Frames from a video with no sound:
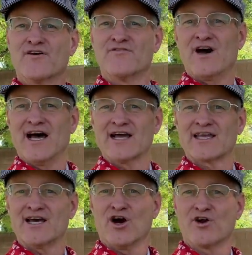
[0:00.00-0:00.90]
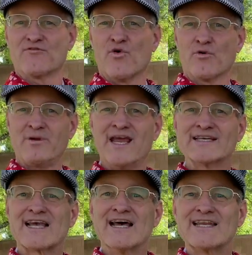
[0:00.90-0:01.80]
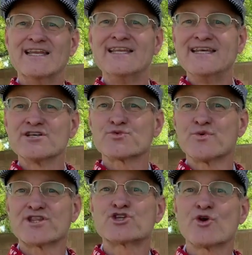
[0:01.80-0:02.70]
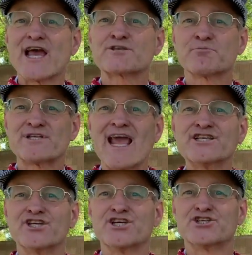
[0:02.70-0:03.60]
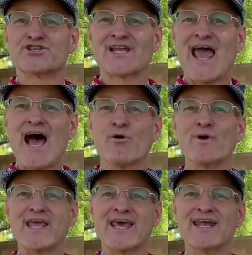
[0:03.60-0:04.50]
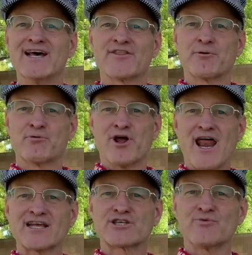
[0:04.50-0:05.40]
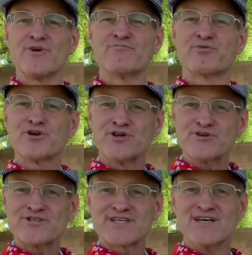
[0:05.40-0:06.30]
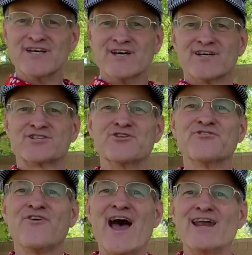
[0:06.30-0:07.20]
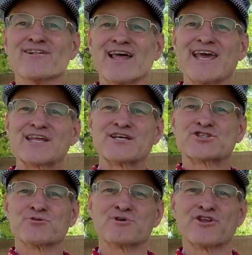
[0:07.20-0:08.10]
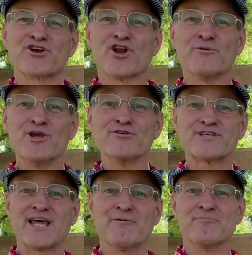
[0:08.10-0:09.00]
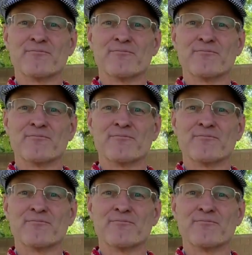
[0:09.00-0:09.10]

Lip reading: our 4 Ps deals with transportation issues and how we get the products that we've produced to the final end consumer that are going to use them.